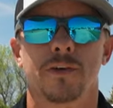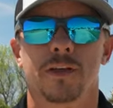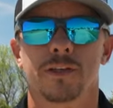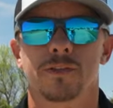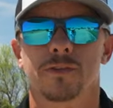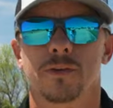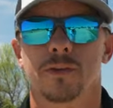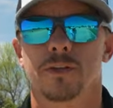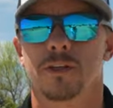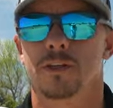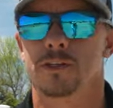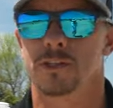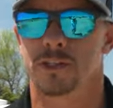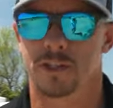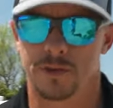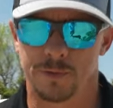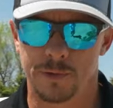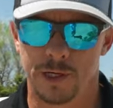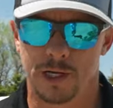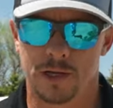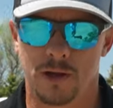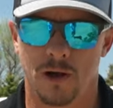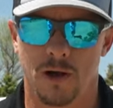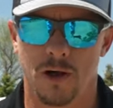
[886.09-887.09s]
fence with us, give
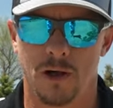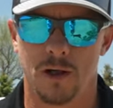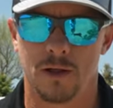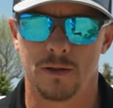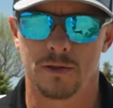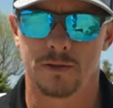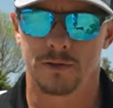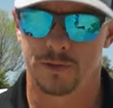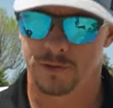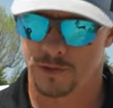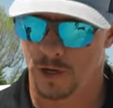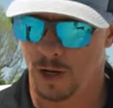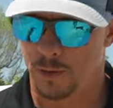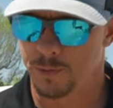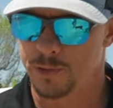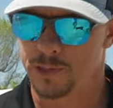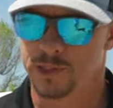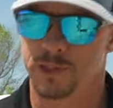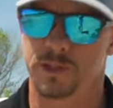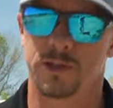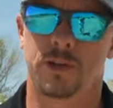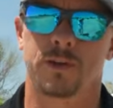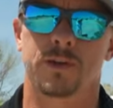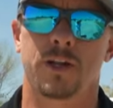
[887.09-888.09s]
me a call, drop
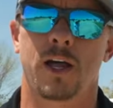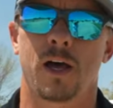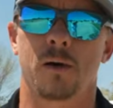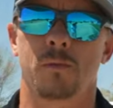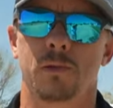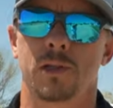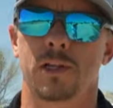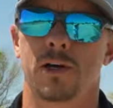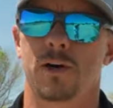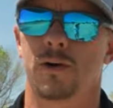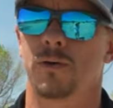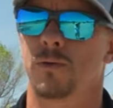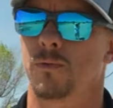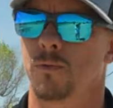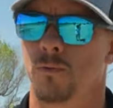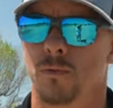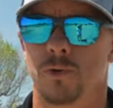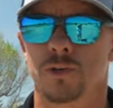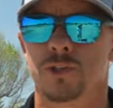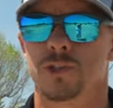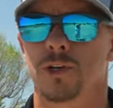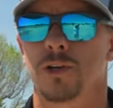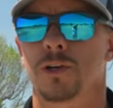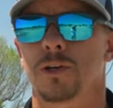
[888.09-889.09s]
us a note down below.
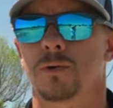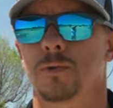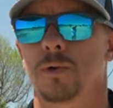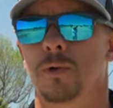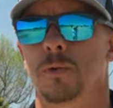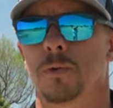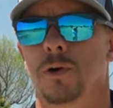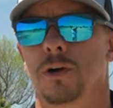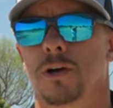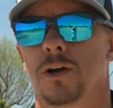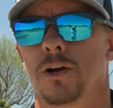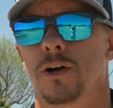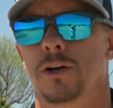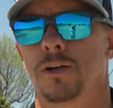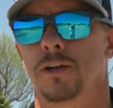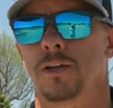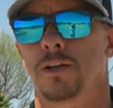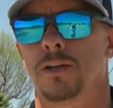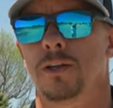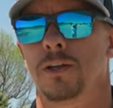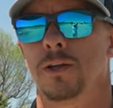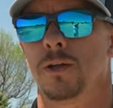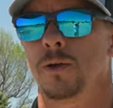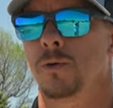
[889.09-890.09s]
We'll show you we work hard.
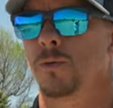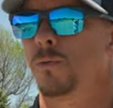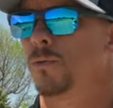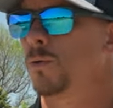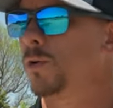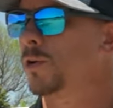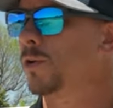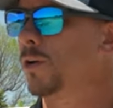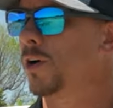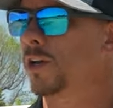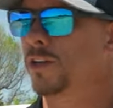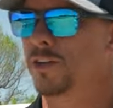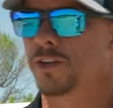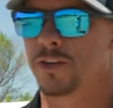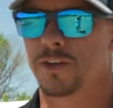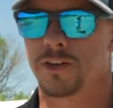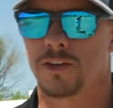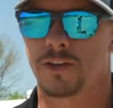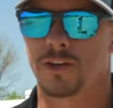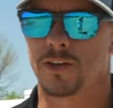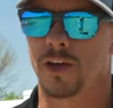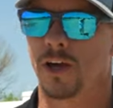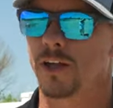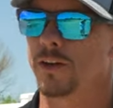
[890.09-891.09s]
We do a
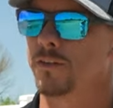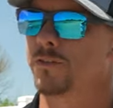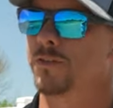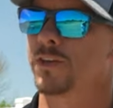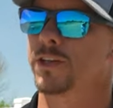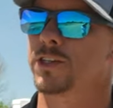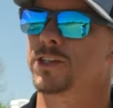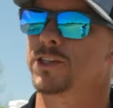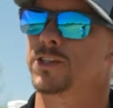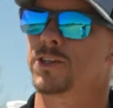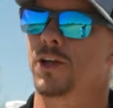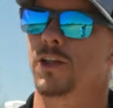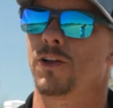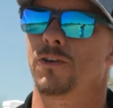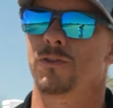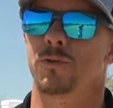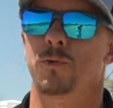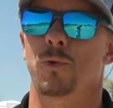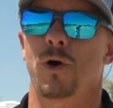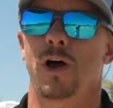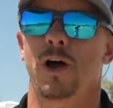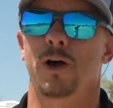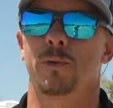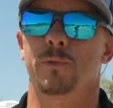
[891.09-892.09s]
ton of fences all over
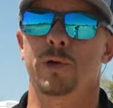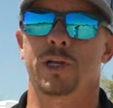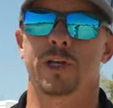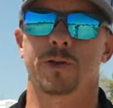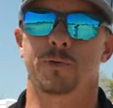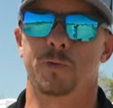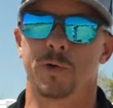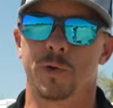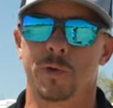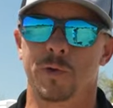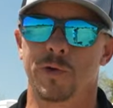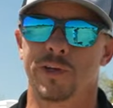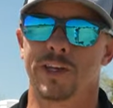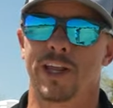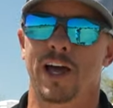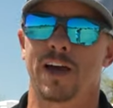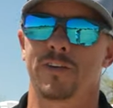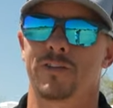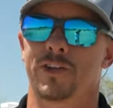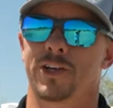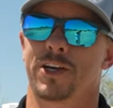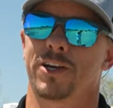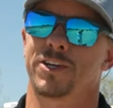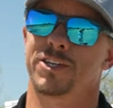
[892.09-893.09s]
Wyoming and we wouldn't
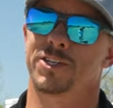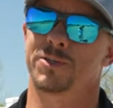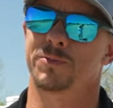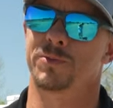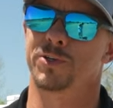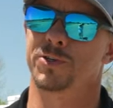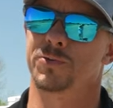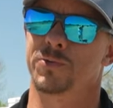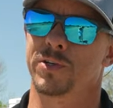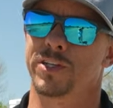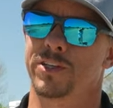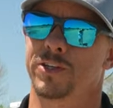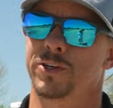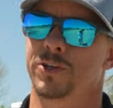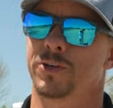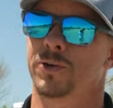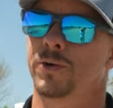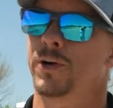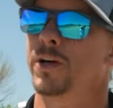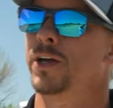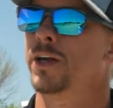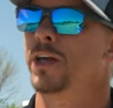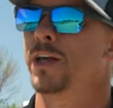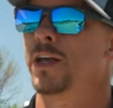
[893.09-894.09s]
have the customers we
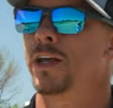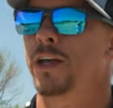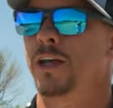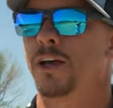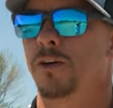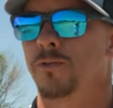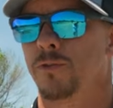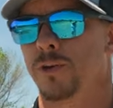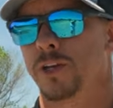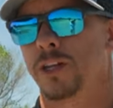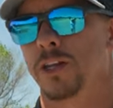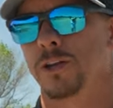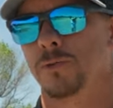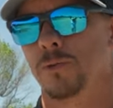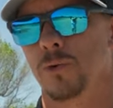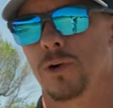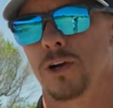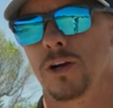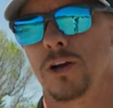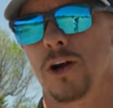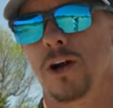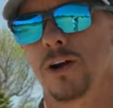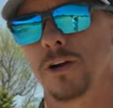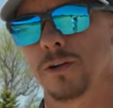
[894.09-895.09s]
do if we didn't
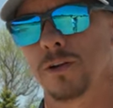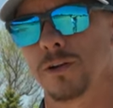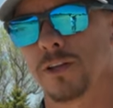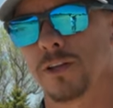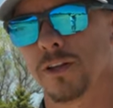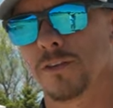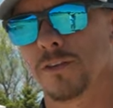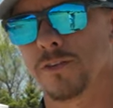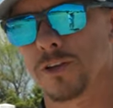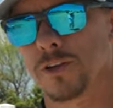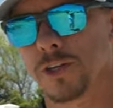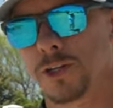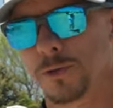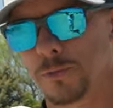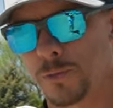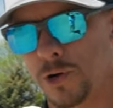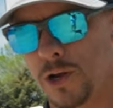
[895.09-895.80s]
work hard and deliver a good